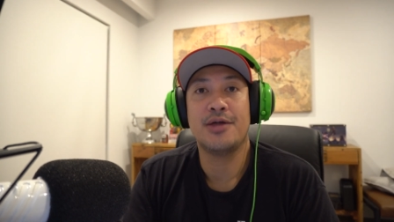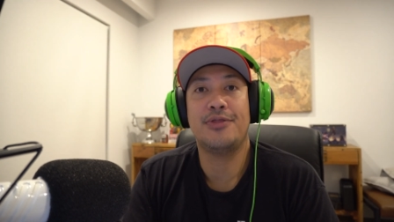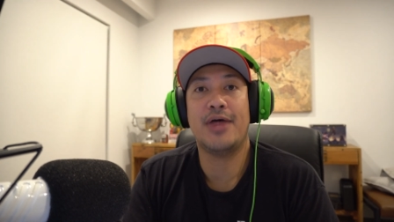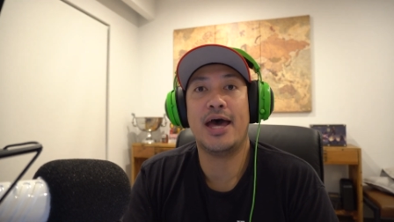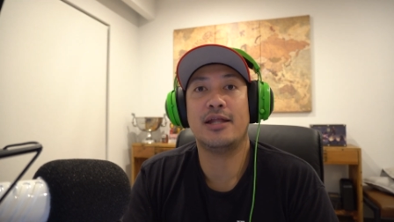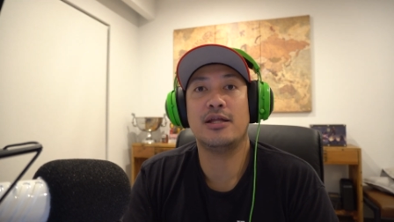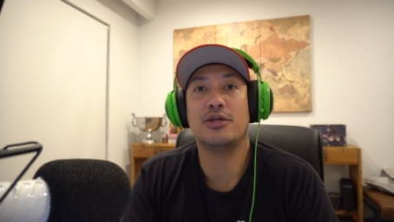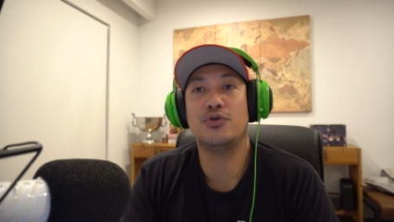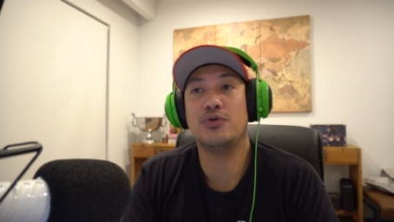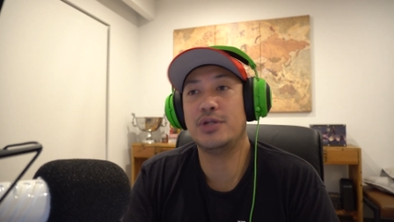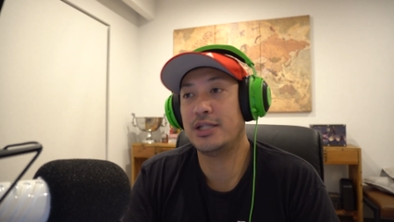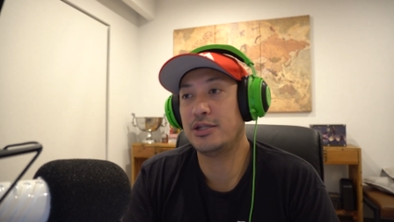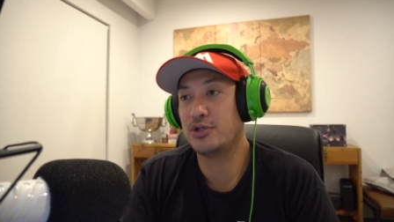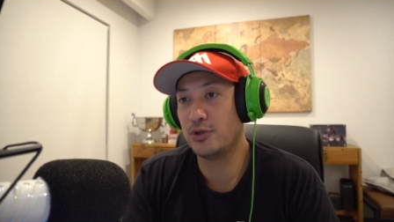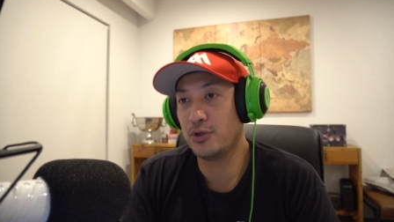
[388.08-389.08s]
that you
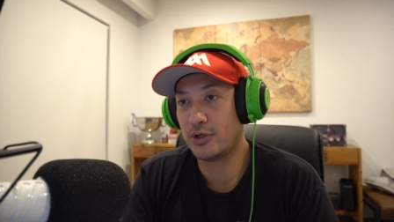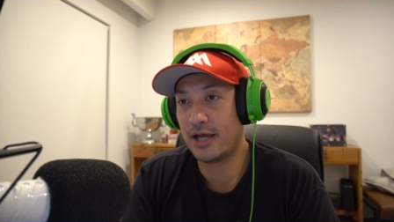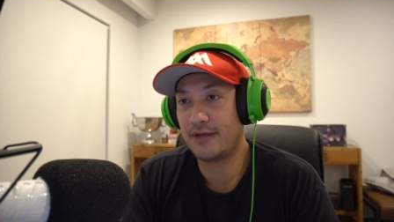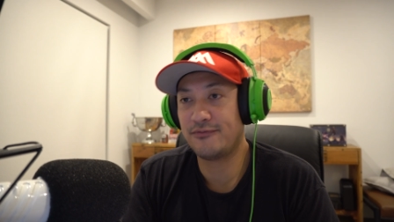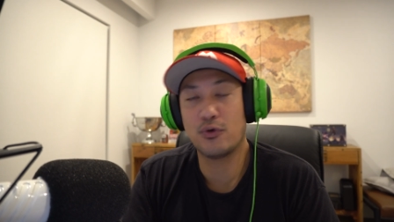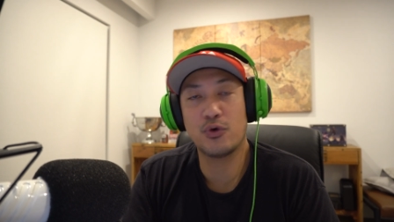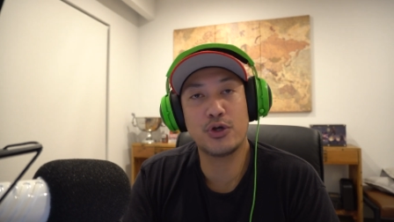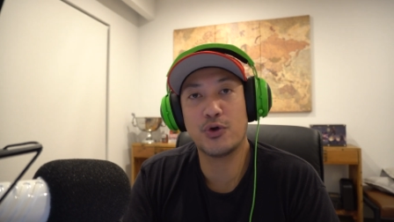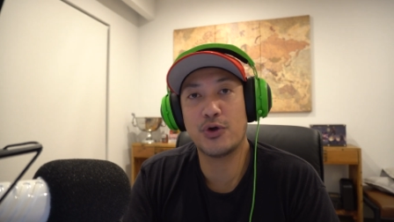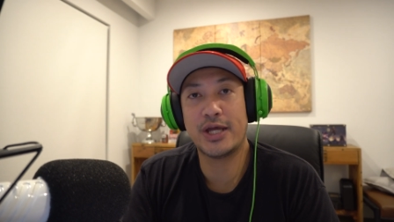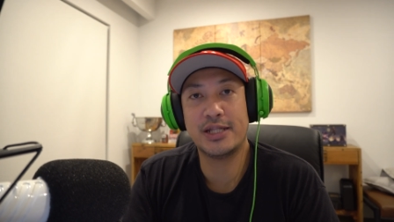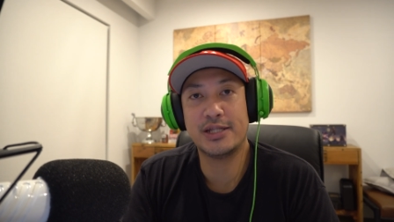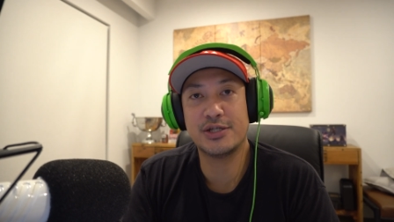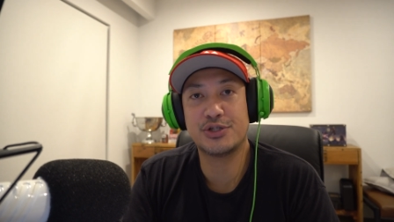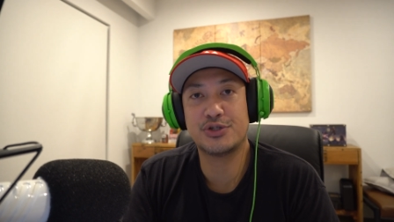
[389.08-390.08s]
need to look at for your
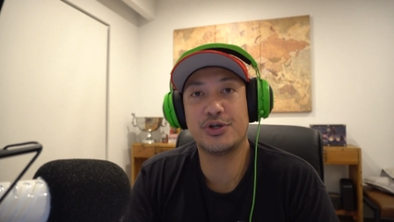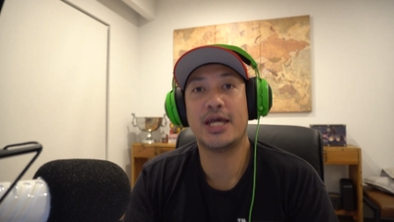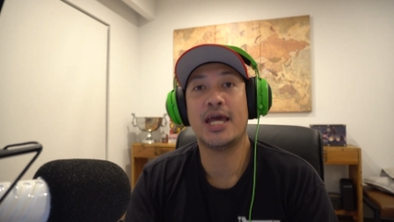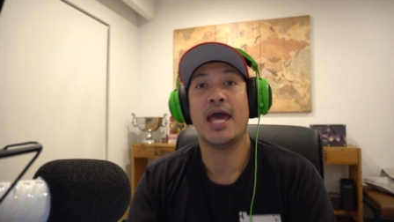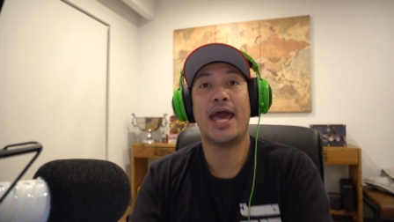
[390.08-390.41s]
industry.